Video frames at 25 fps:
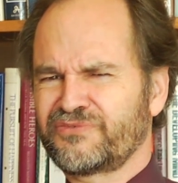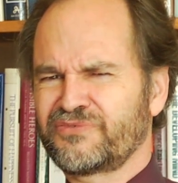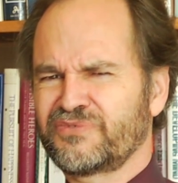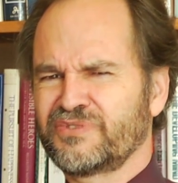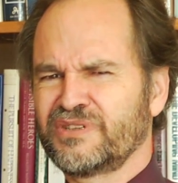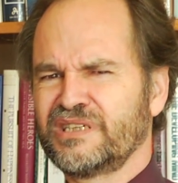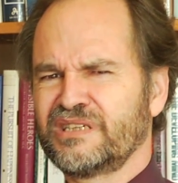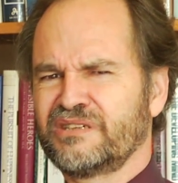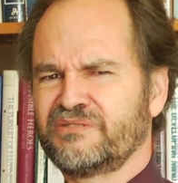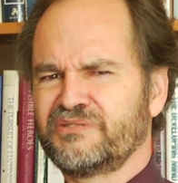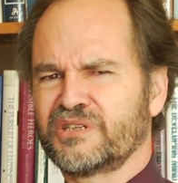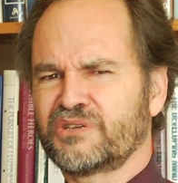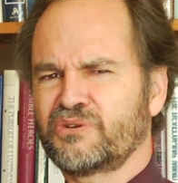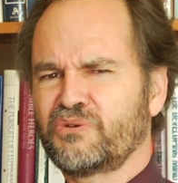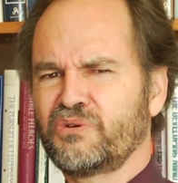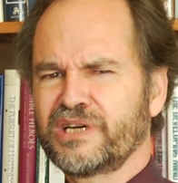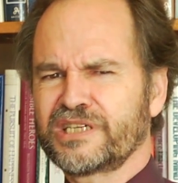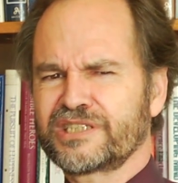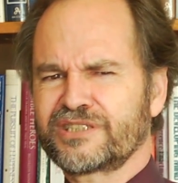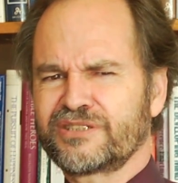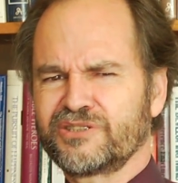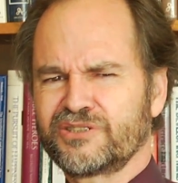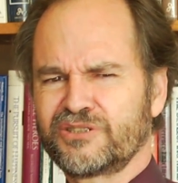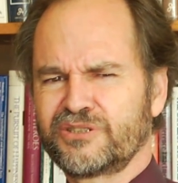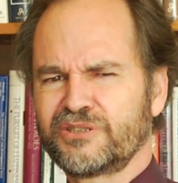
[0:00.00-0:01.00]
afraid of the
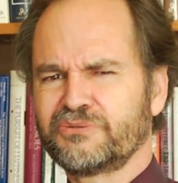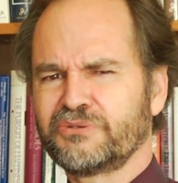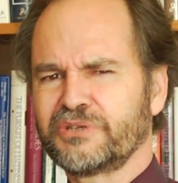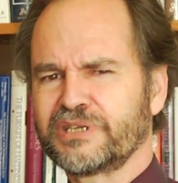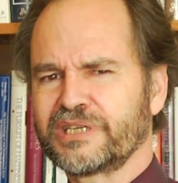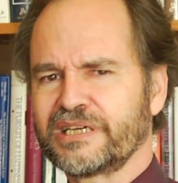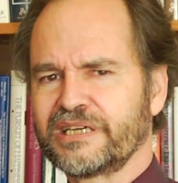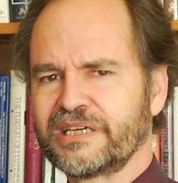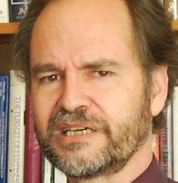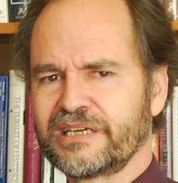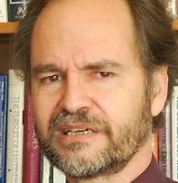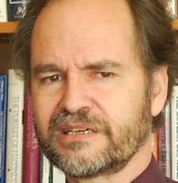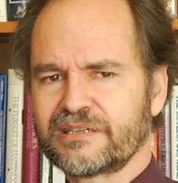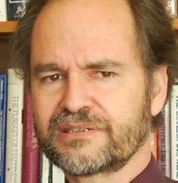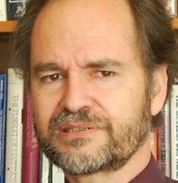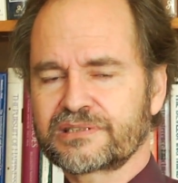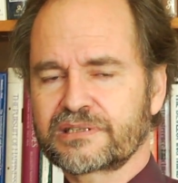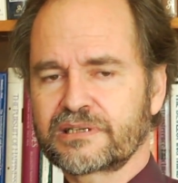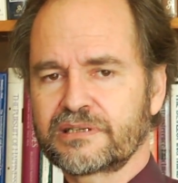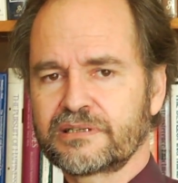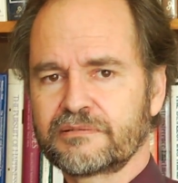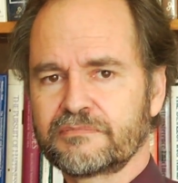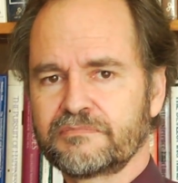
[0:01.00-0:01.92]
questions you want to ask.